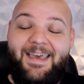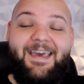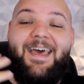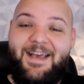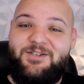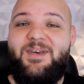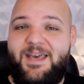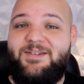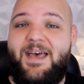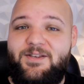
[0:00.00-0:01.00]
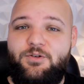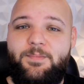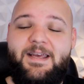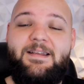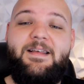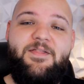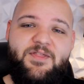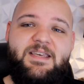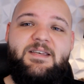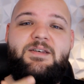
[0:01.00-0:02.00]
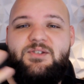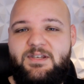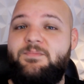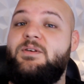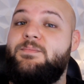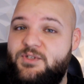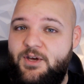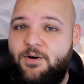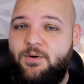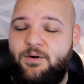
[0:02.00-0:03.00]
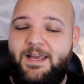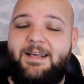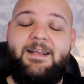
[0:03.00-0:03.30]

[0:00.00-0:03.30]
can actually exacerbate the symptoms though, okay?